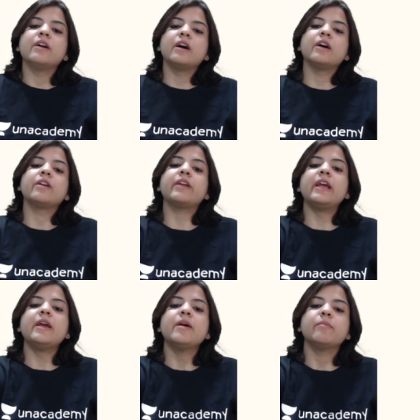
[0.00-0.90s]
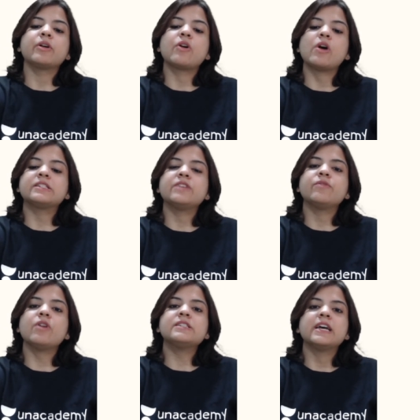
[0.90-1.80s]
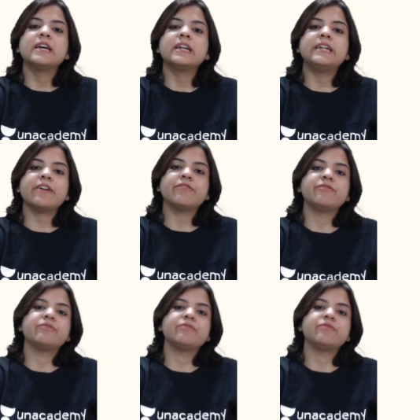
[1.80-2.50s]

uh, Ray because he was deaf.